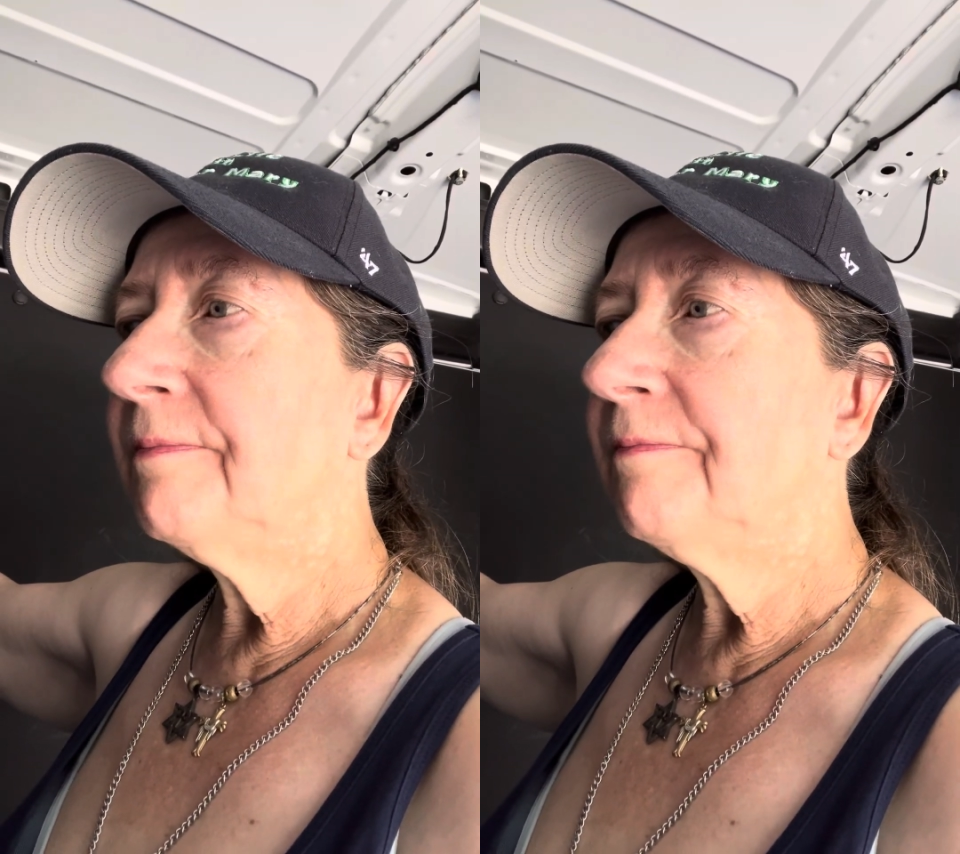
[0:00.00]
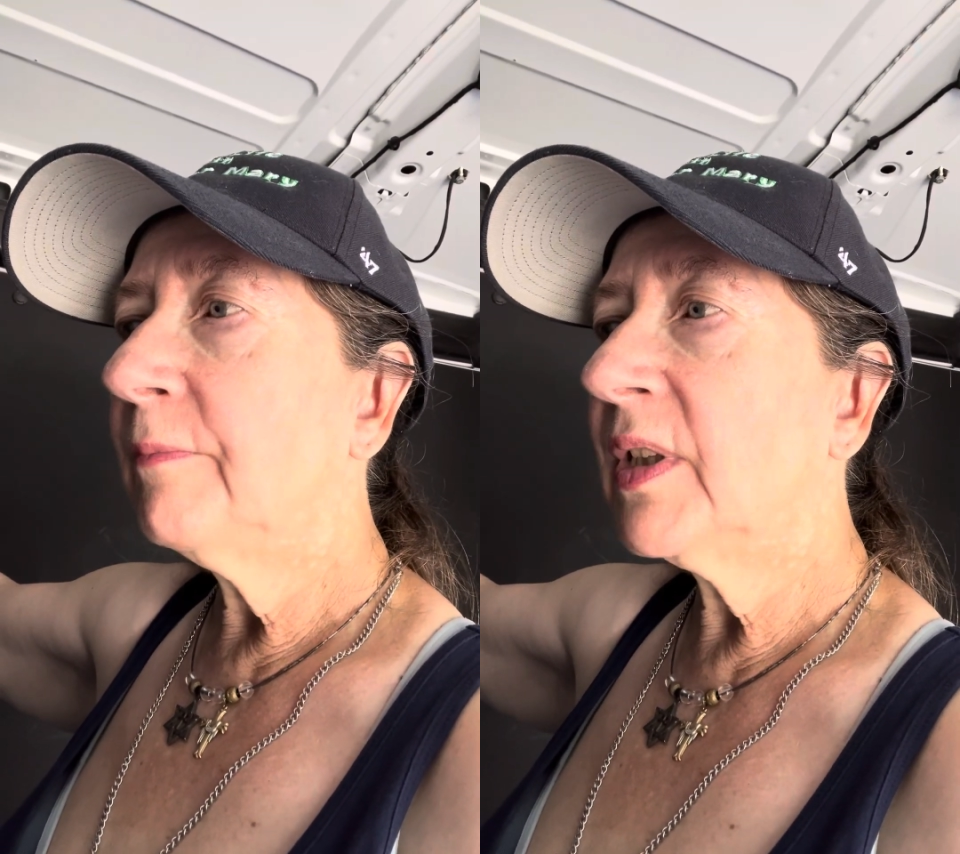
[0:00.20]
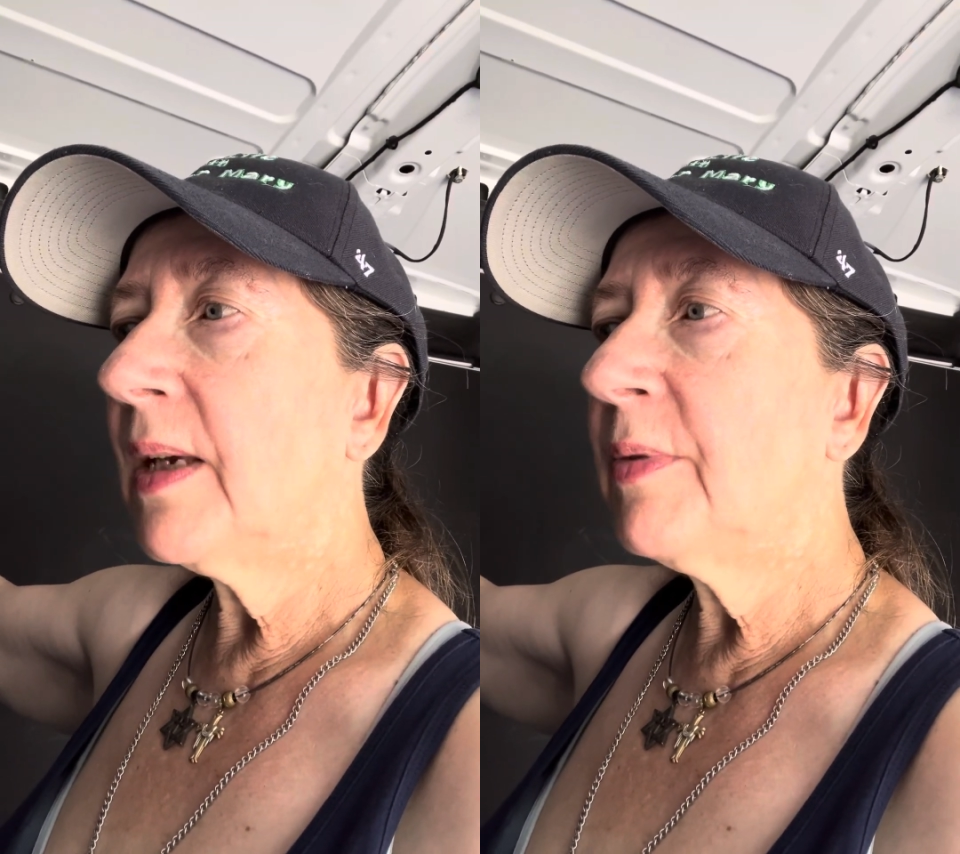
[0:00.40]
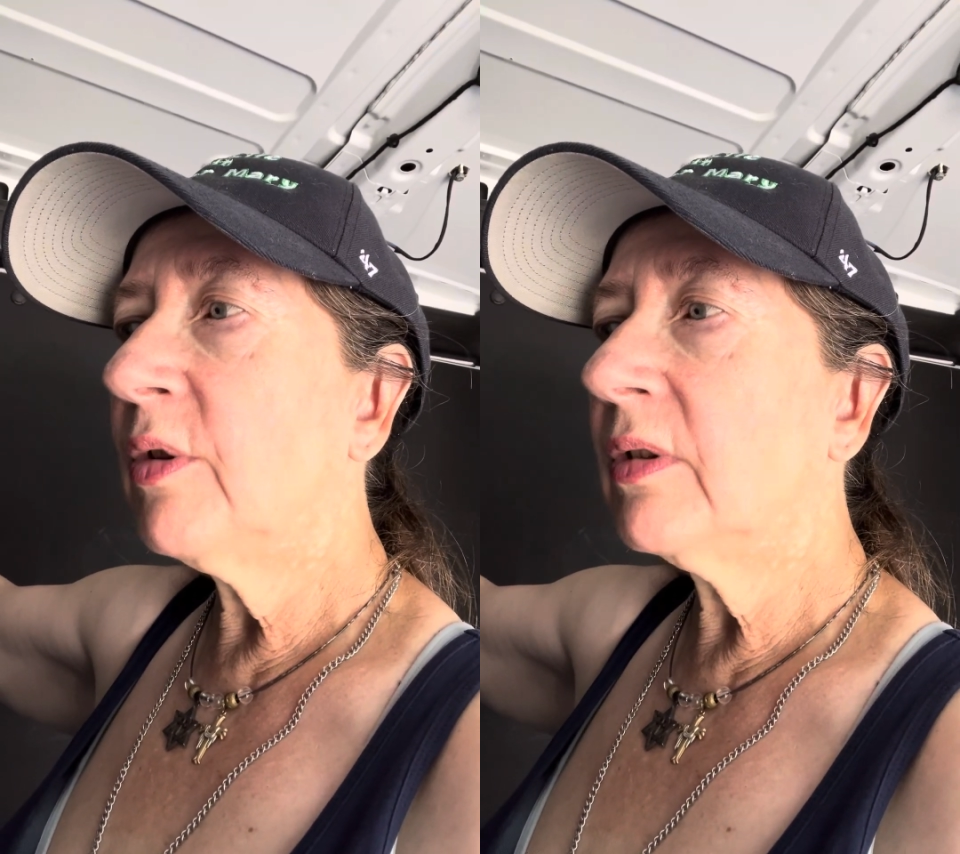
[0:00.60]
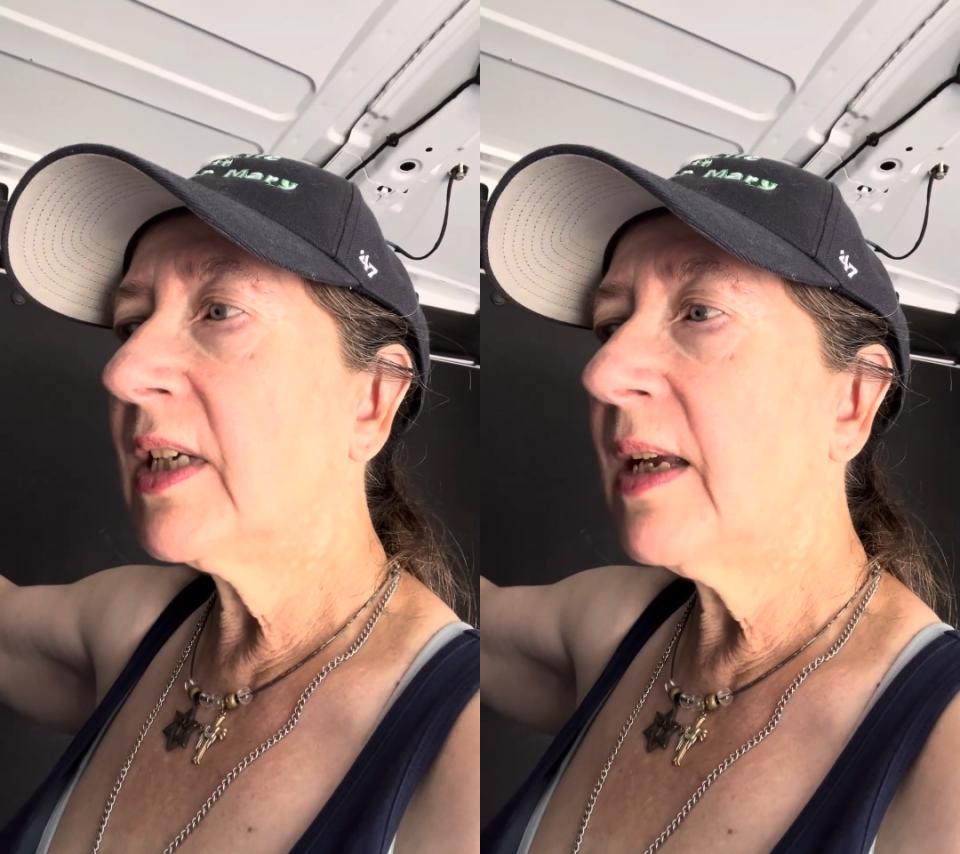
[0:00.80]
with that
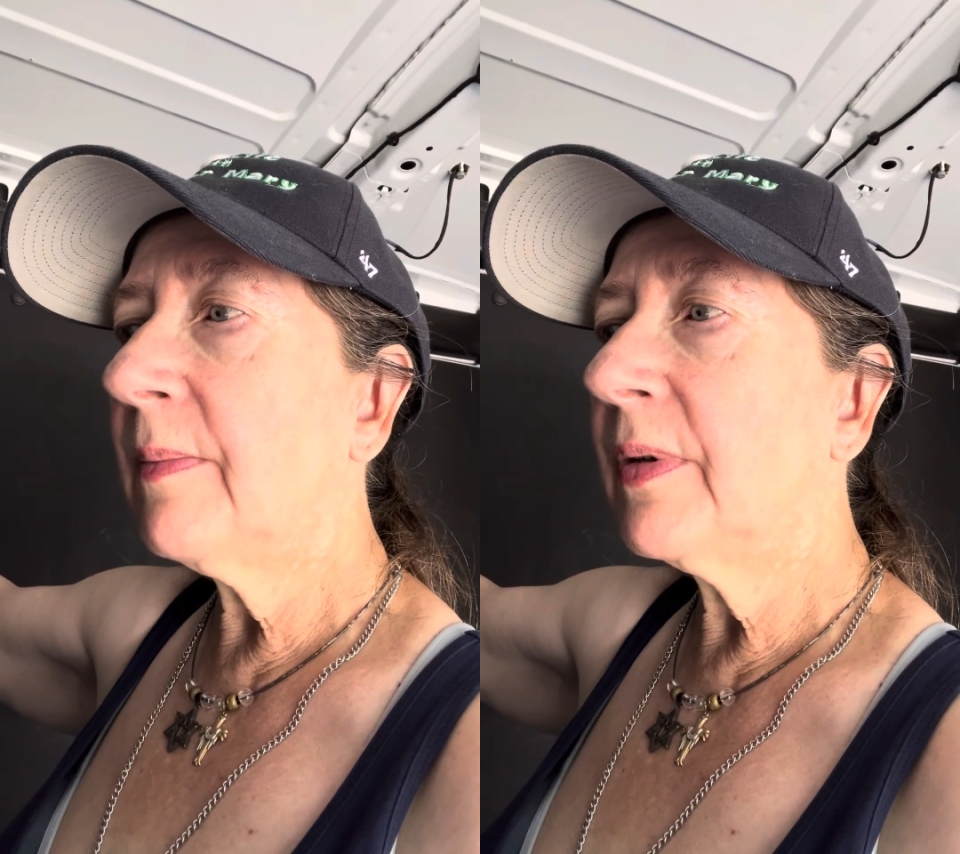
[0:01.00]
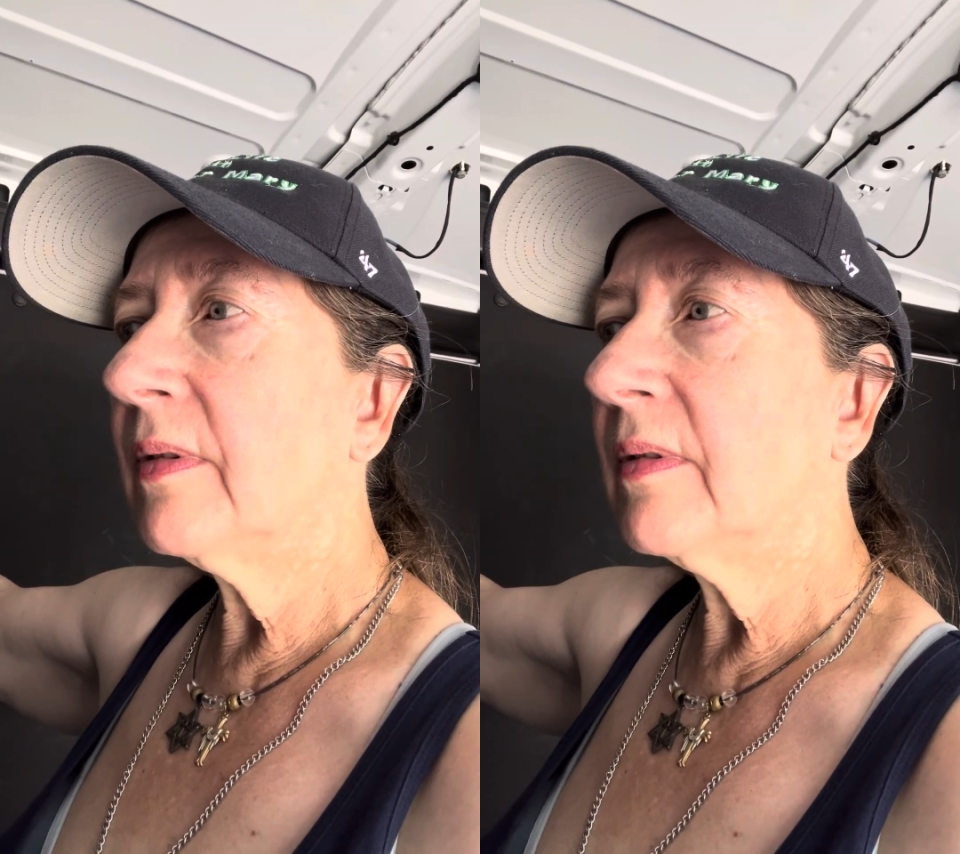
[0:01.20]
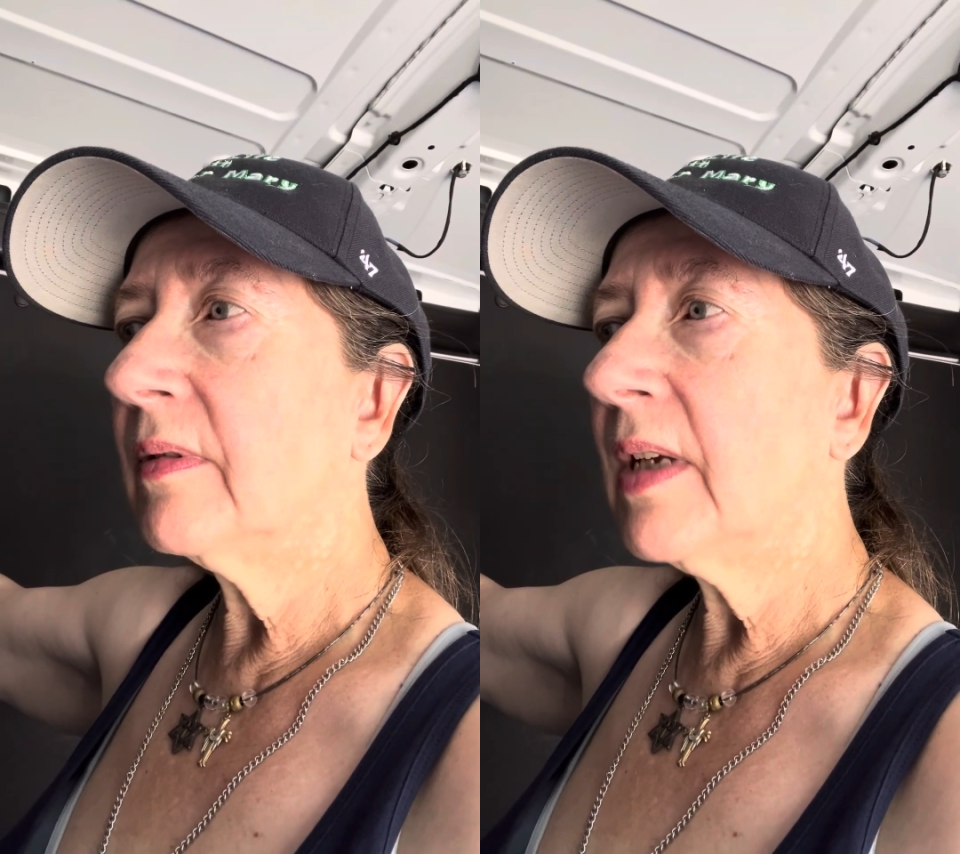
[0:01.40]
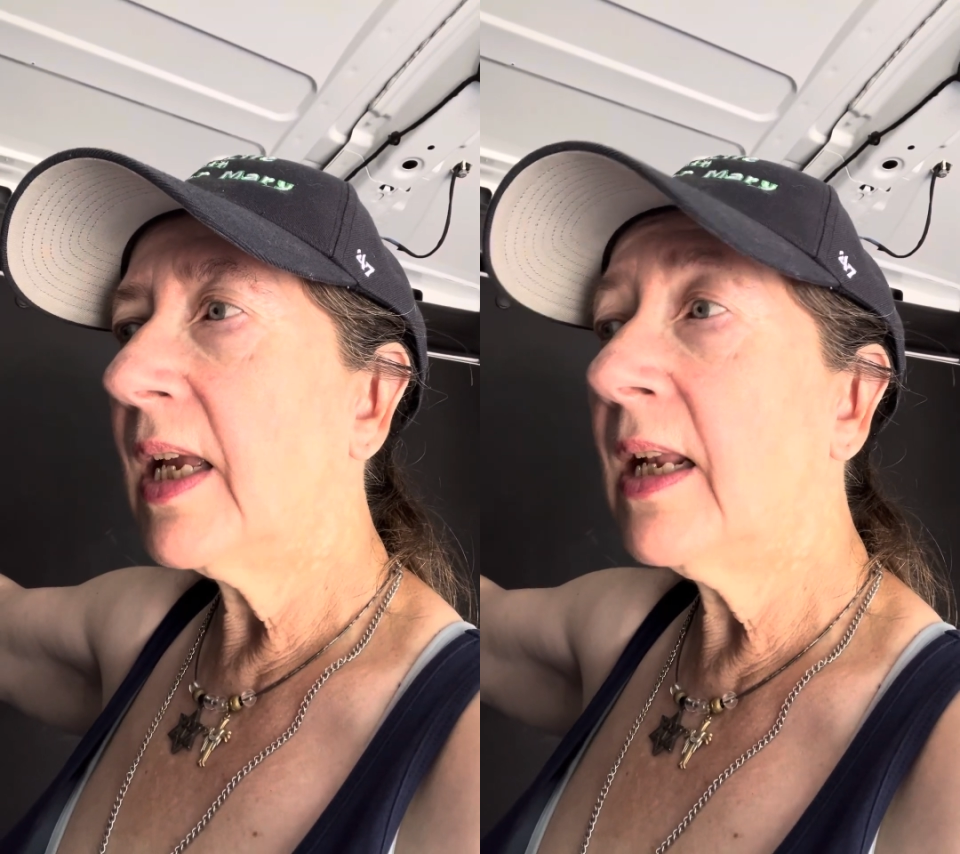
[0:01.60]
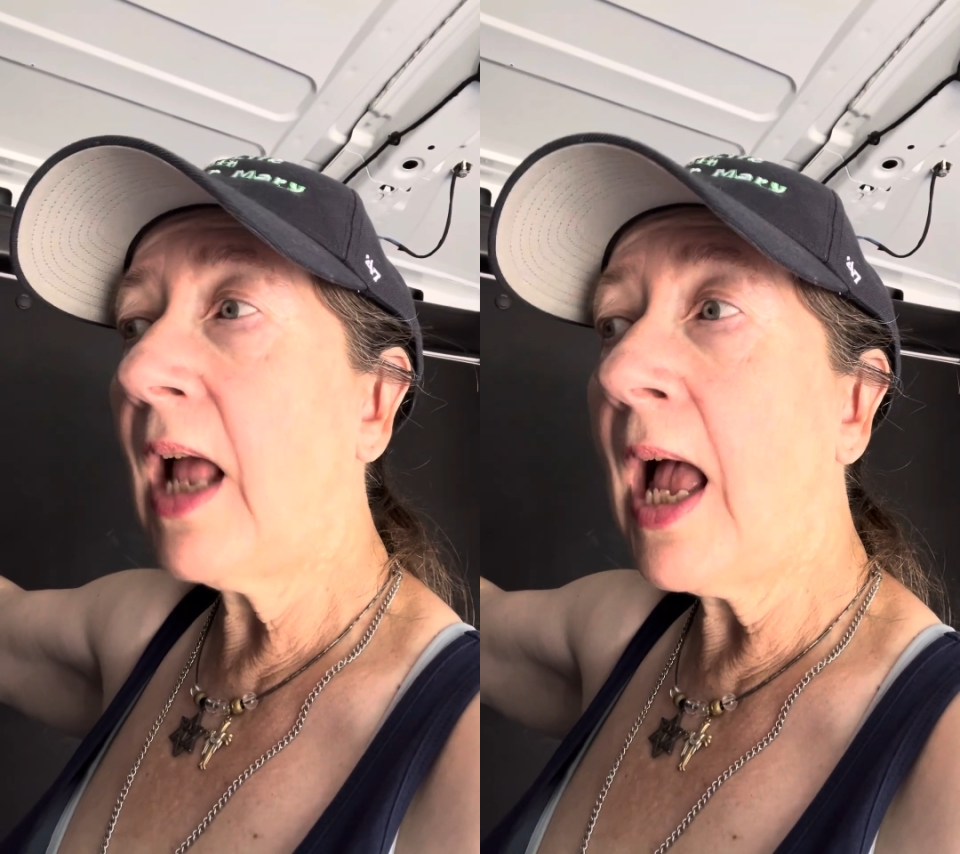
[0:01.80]
butyl tape. And